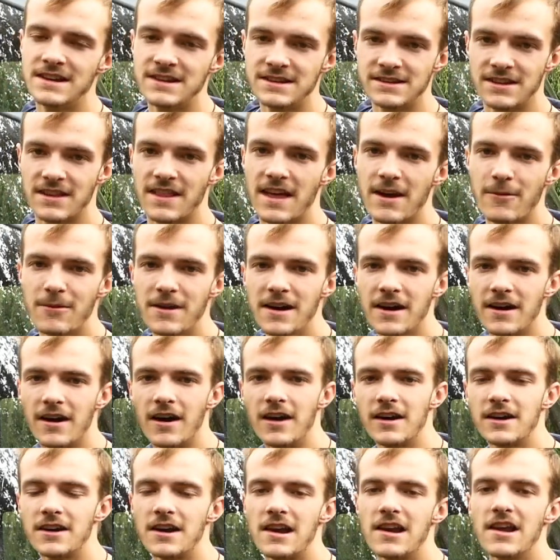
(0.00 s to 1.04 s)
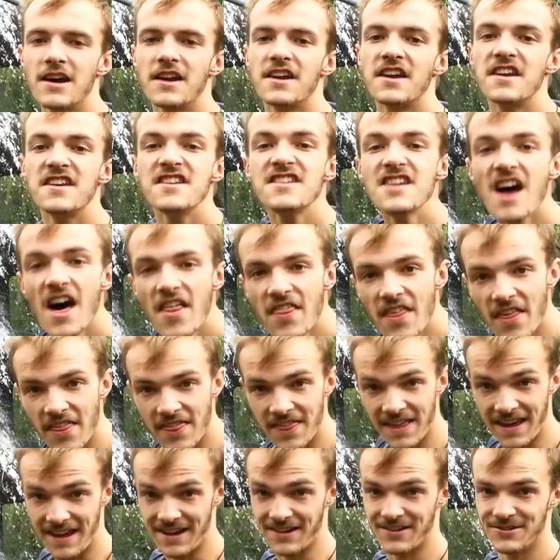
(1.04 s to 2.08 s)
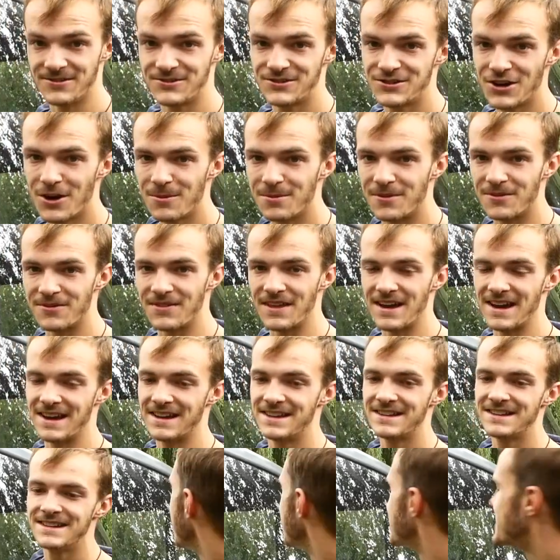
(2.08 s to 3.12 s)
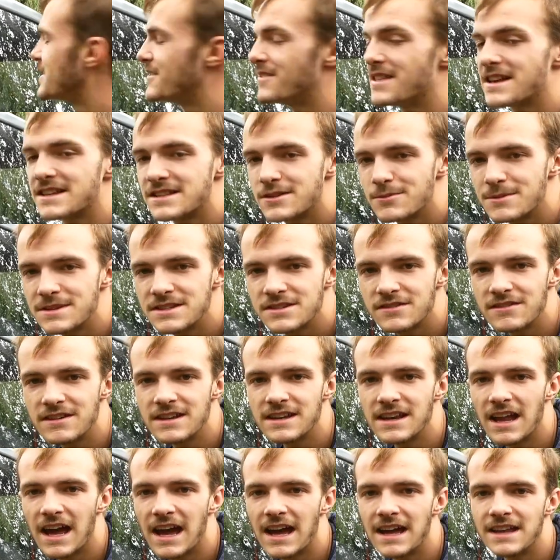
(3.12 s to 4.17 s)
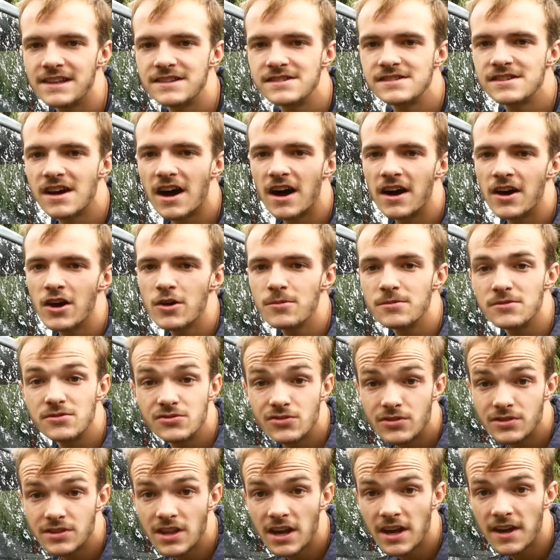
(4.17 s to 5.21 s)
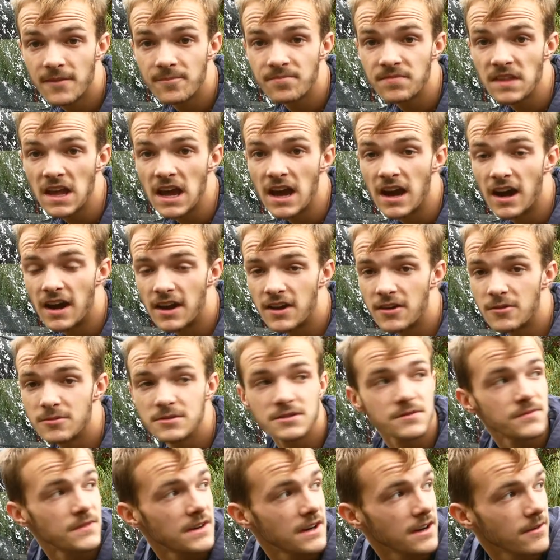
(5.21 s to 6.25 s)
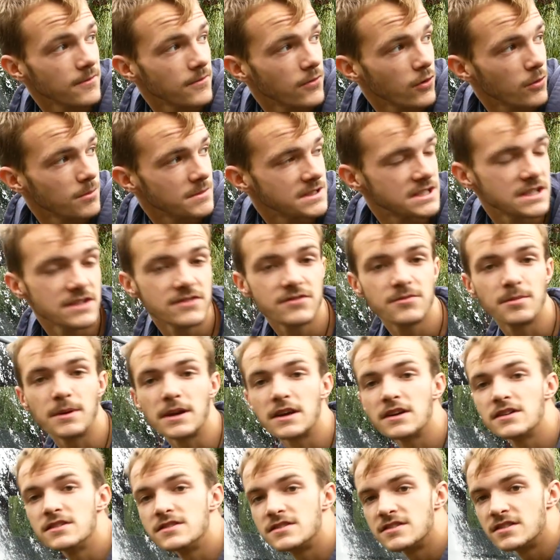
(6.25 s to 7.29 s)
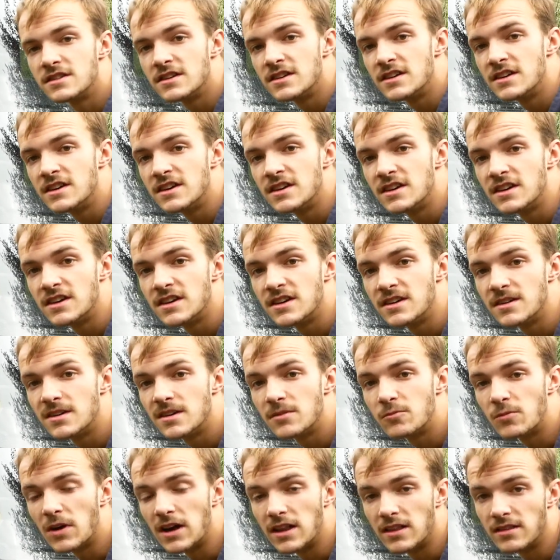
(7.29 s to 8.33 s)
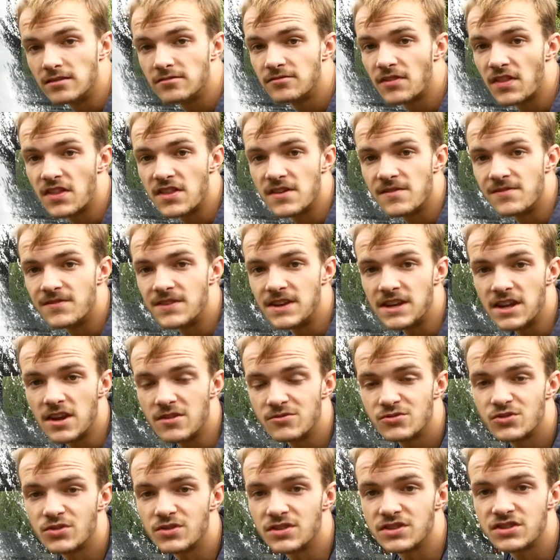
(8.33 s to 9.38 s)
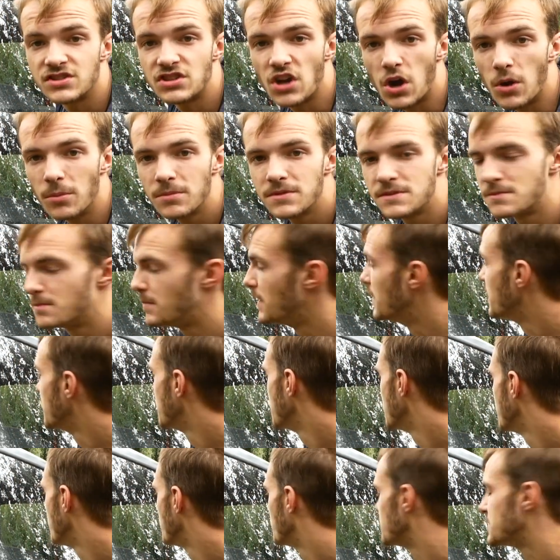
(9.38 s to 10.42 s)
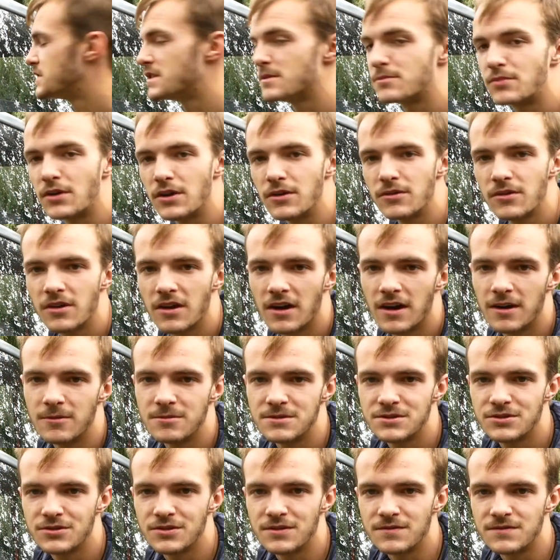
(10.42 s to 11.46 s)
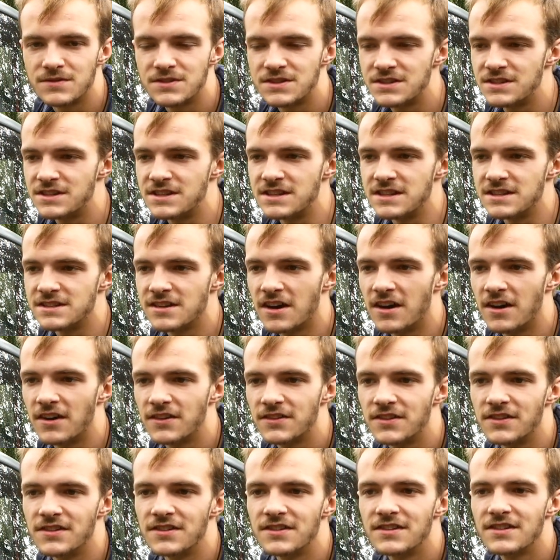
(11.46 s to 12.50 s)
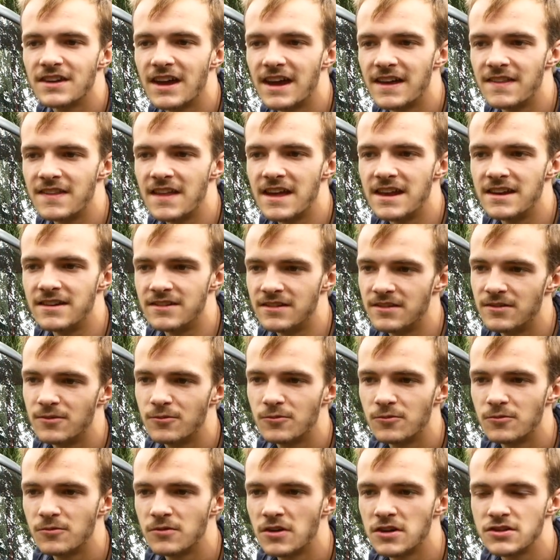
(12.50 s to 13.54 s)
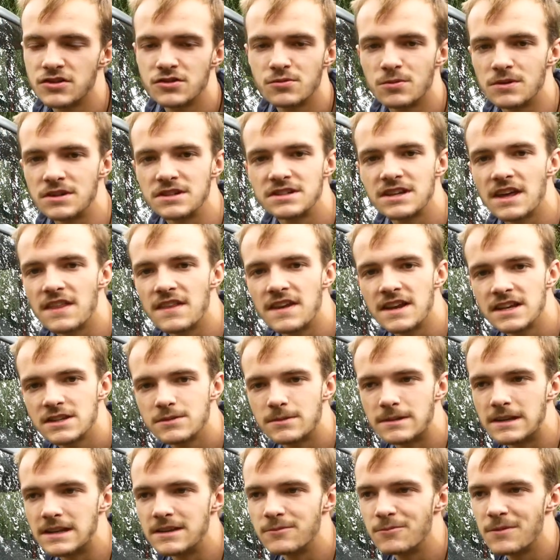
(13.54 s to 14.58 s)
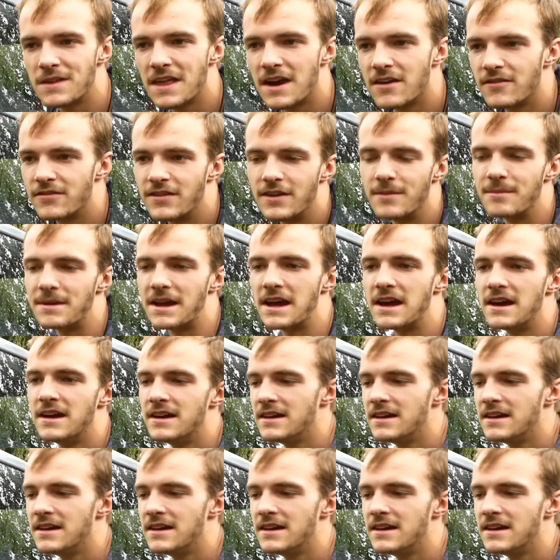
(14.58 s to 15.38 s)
So there we are, I'm going to learn another thing on top of that. Yeah, so that's the windscreen, and I hope you enjoyed that. I know it wasn't very informative because, well, the video sort of stopped, but once it broke I was sort of disheartened, and then I just wanted to get the next one in without filming it.